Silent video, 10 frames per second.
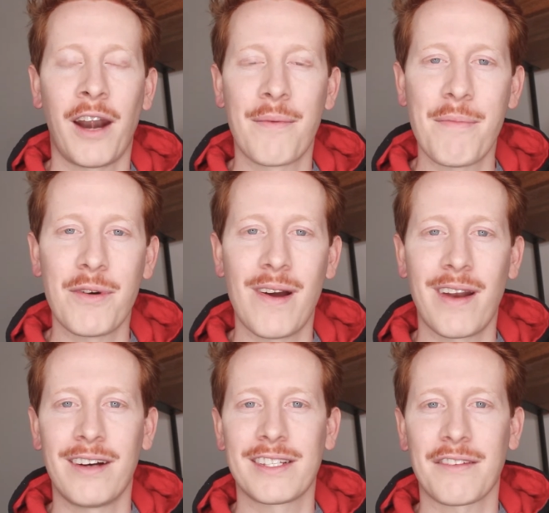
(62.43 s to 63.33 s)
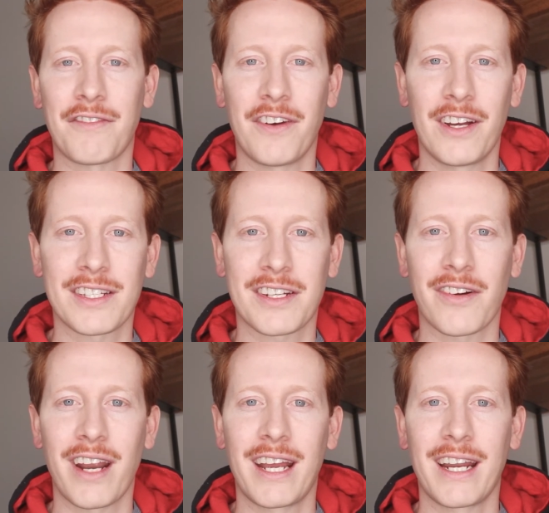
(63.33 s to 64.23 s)
I remember when I was in first
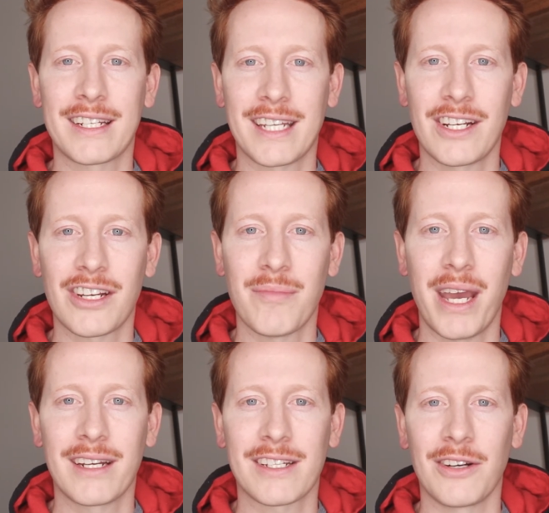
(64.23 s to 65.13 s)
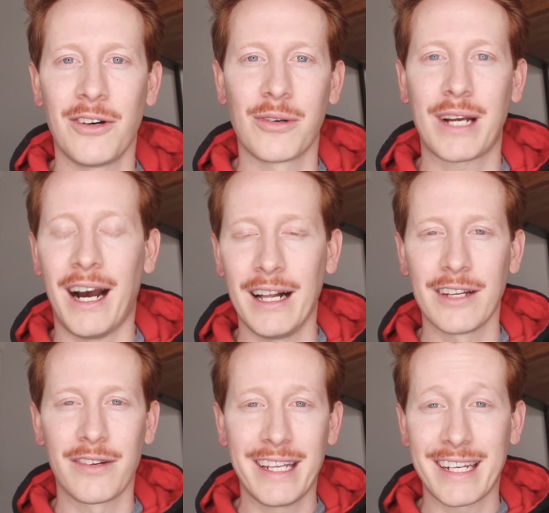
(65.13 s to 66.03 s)
grade, our teacher made us all
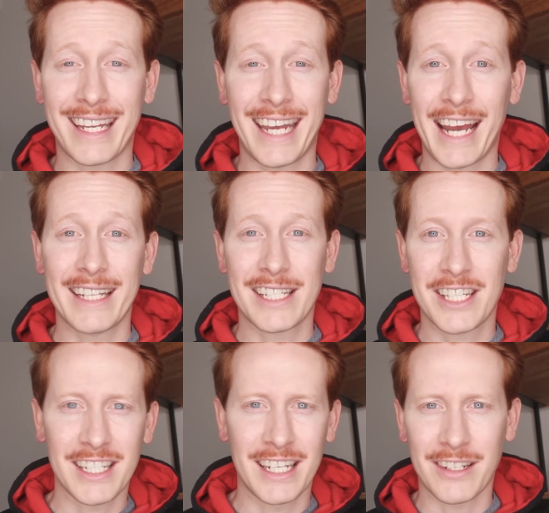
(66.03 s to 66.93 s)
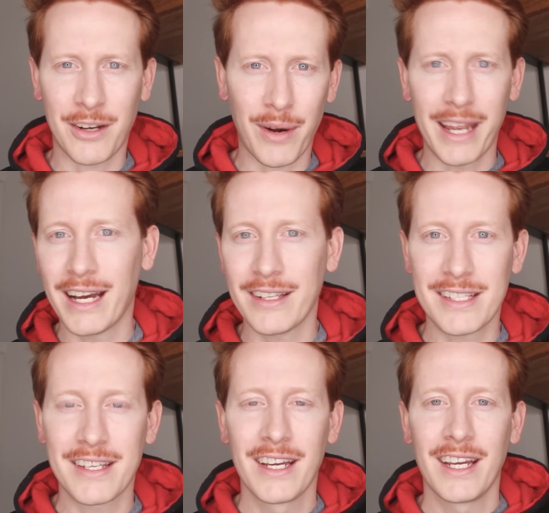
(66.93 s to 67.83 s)
color in cats in crayons.